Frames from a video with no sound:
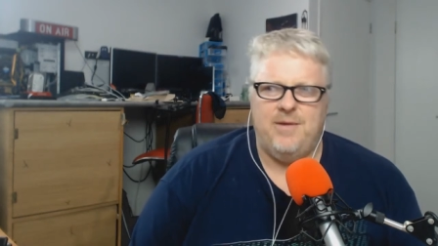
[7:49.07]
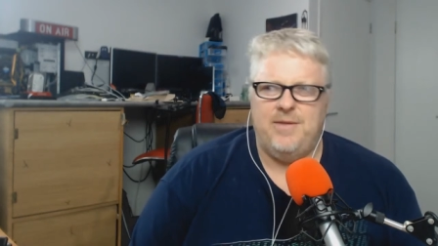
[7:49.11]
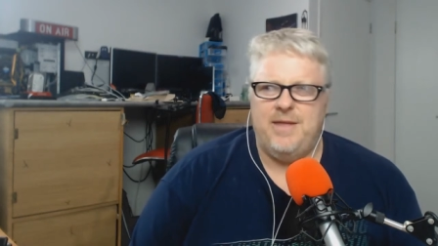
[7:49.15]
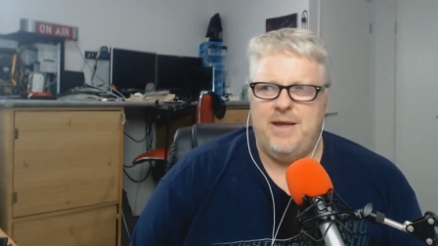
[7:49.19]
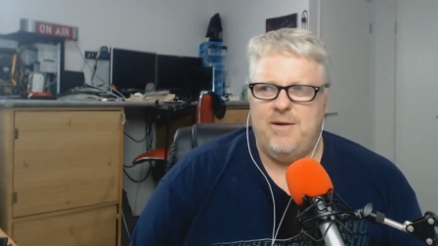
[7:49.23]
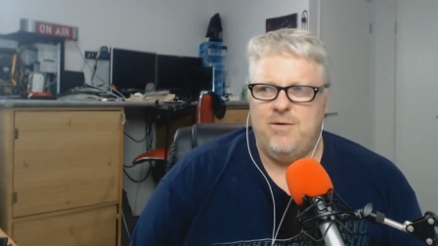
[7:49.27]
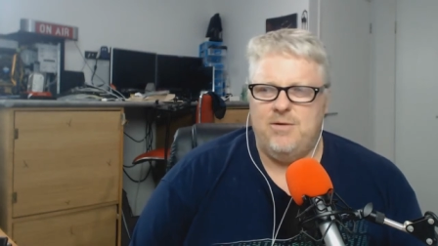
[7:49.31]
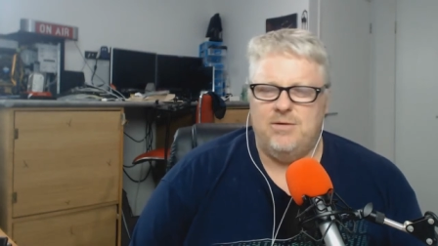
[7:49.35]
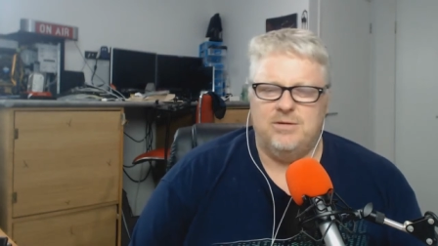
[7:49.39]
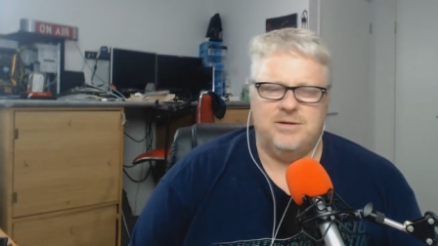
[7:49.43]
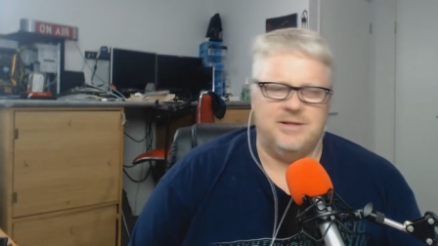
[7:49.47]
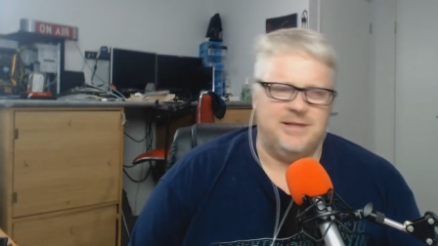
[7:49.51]
and
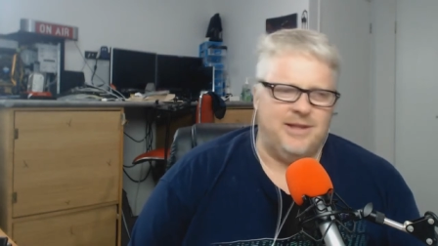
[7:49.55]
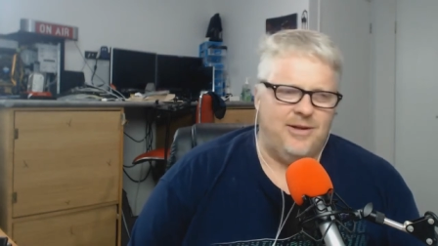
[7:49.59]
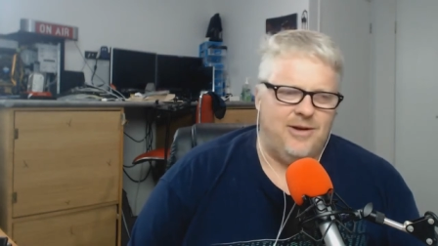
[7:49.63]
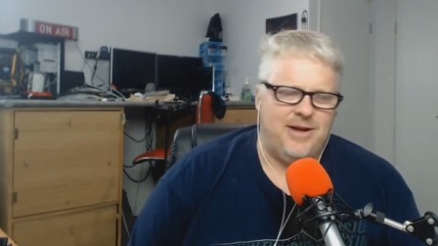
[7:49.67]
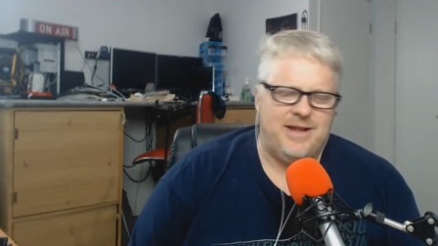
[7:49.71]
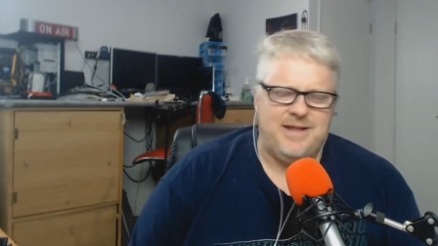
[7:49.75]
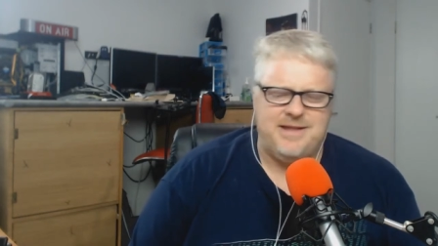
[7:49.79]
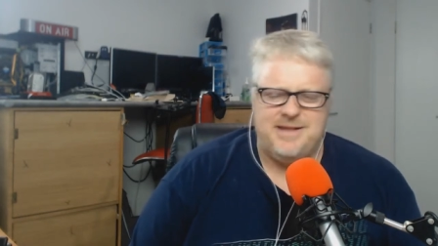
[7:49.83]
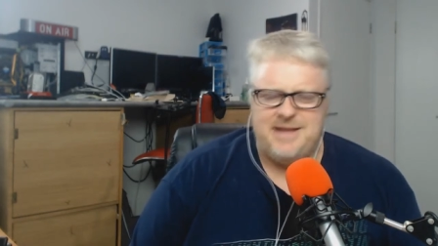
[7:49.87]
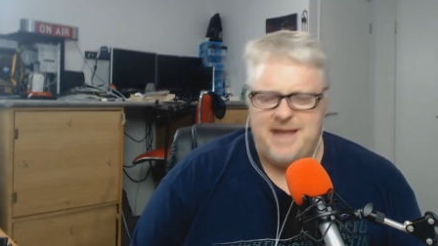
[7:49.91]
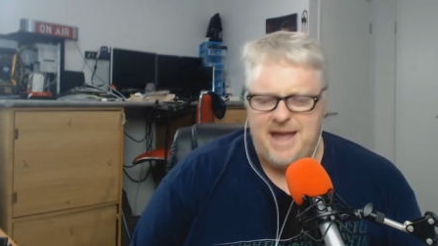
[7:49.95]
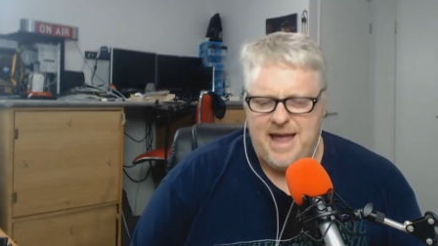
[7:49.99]
they're all
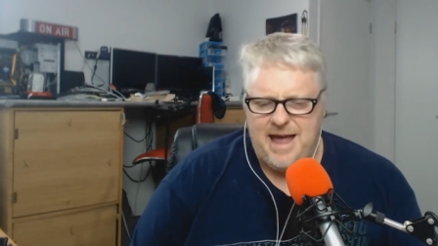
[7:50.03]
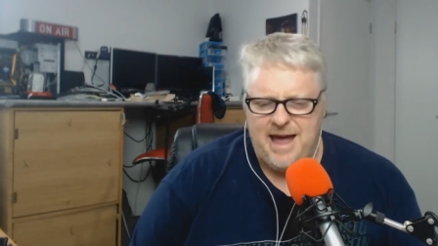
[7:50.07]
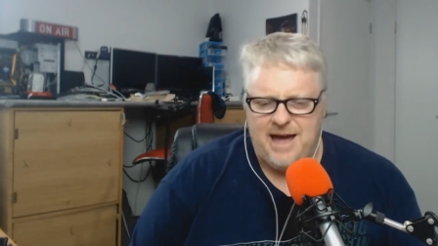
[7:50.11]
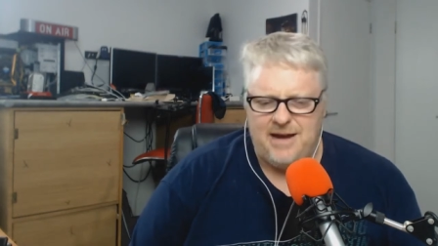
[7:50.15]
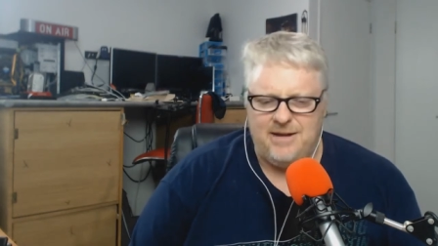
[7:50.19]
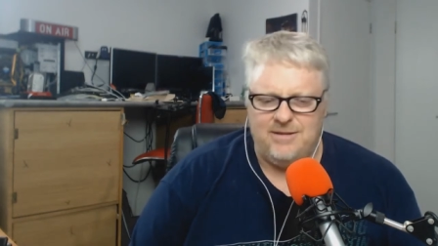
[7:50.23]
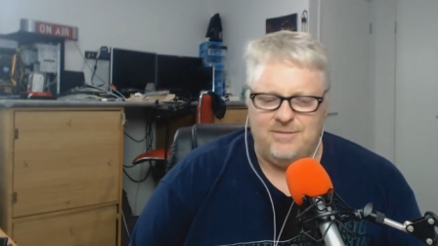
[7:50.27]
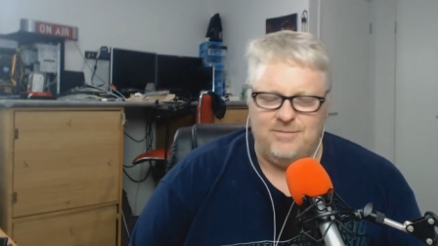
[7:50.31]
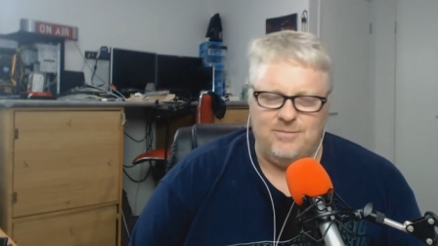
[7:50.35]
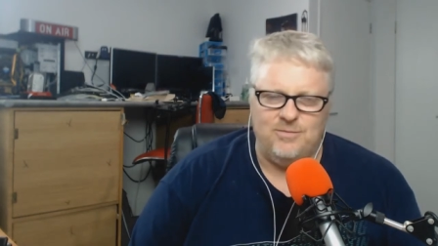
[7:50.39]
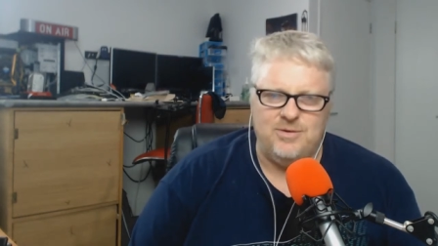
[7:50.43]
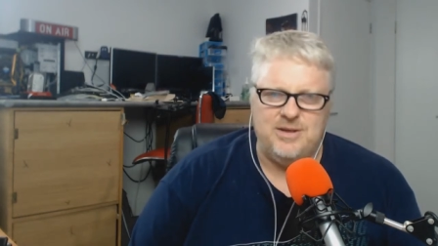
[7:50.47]
sliding
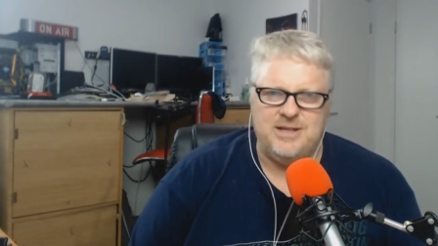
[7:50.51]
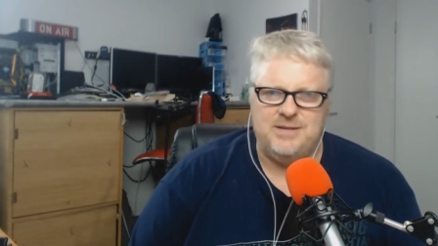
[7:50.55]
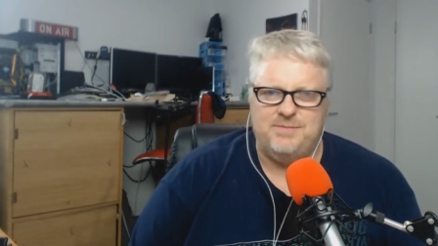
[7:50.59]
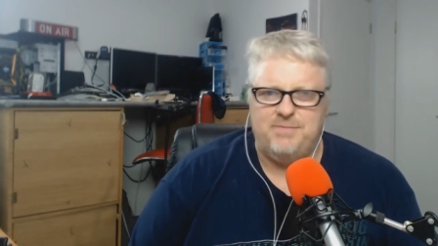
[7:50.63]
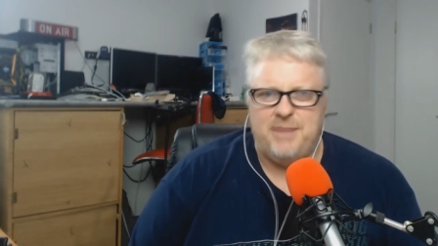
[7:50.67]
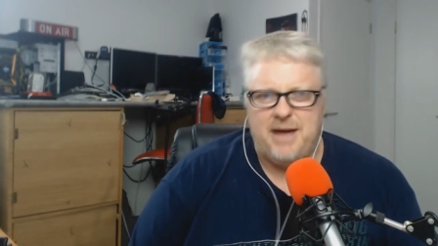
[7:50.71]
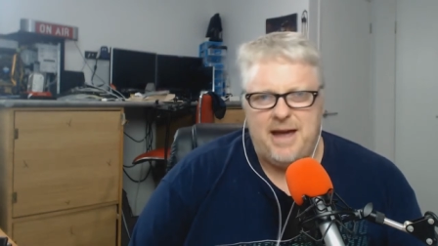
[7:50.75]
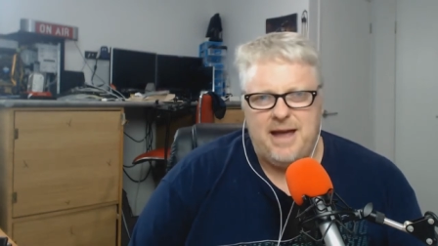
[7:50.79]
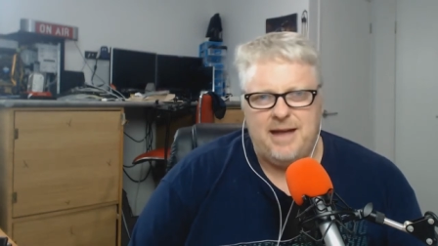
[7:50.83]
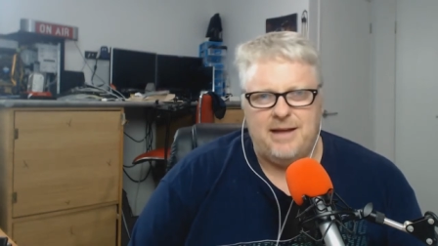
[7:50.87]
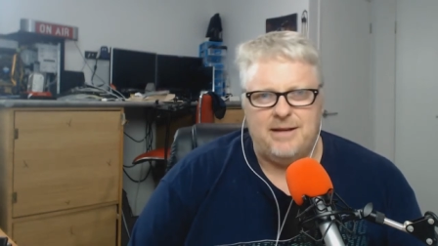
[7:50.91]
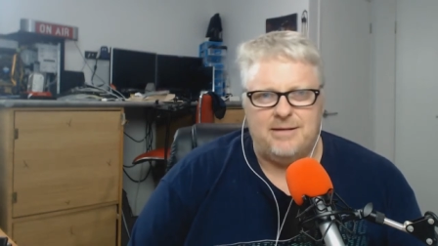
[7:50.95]
down and whiz
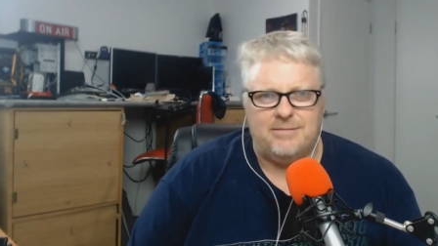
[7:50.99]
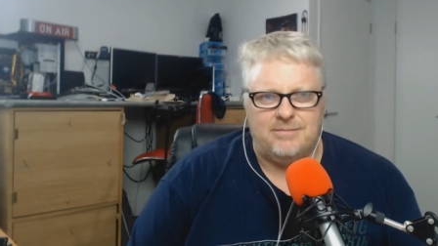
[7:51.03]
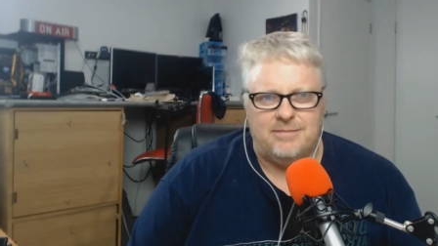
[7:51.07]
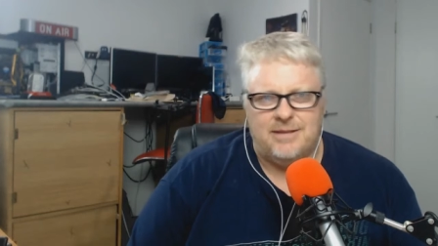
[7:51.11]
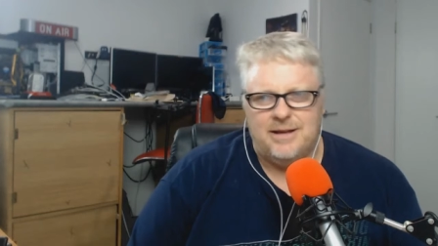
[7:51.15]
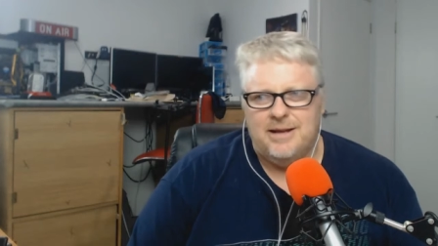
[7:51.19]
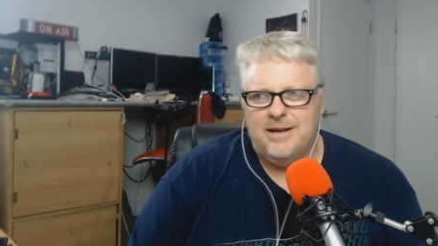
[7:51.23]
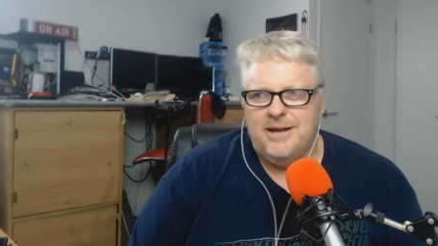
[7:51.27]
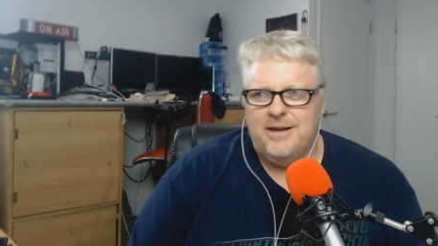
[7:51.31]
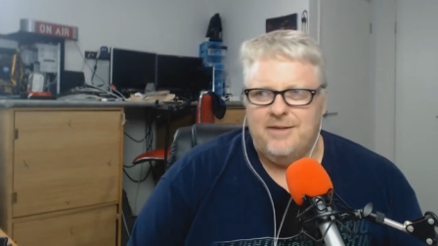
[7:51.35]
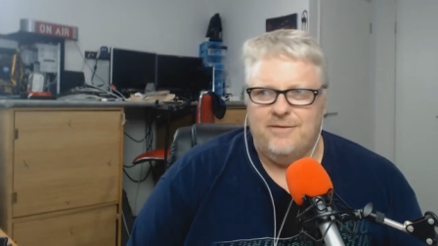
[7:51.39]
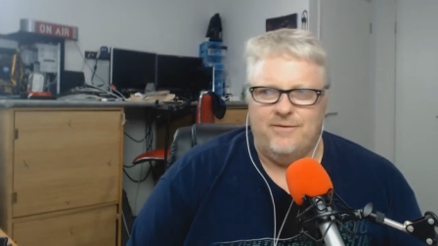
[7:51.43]
bang and
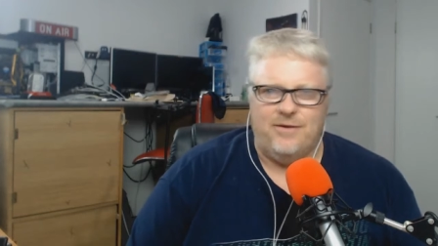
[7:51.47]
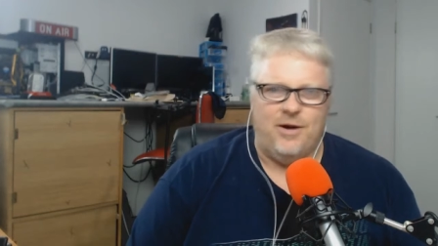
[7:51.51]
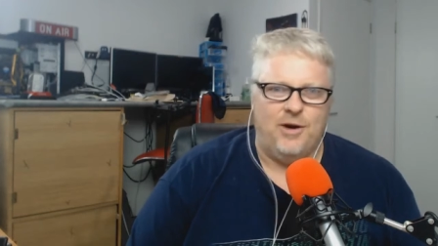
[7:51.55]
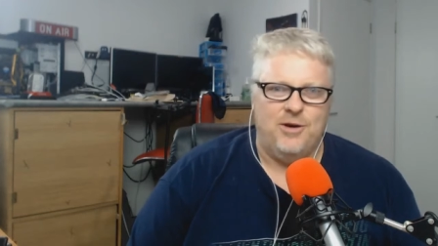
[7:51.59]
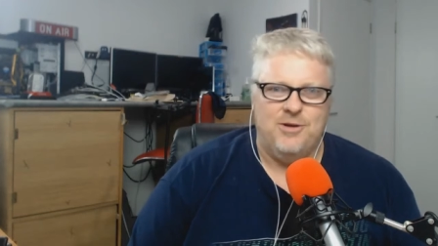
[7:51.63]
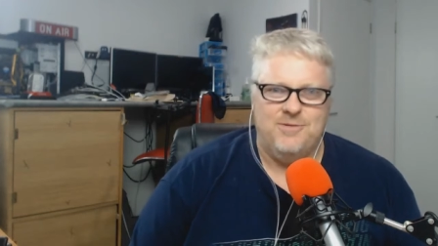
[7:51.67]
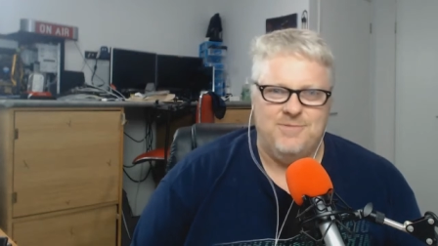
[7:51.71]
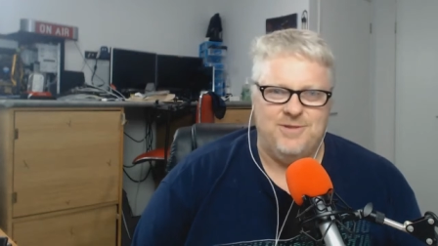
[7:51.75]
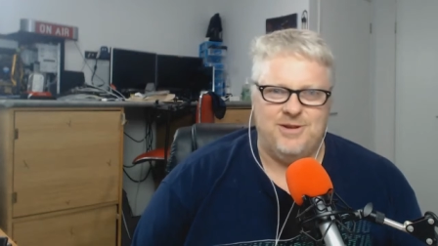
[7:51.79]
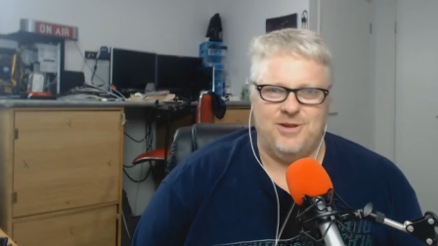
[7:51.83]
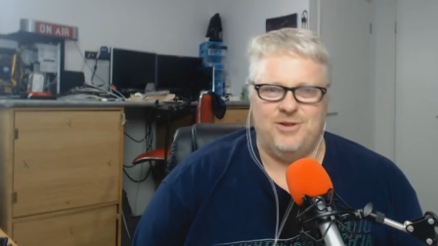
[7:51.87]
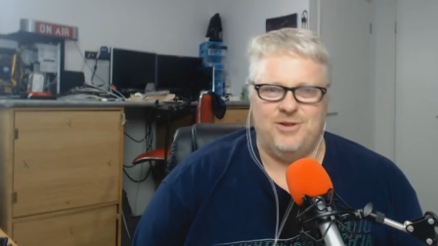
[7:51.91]
volume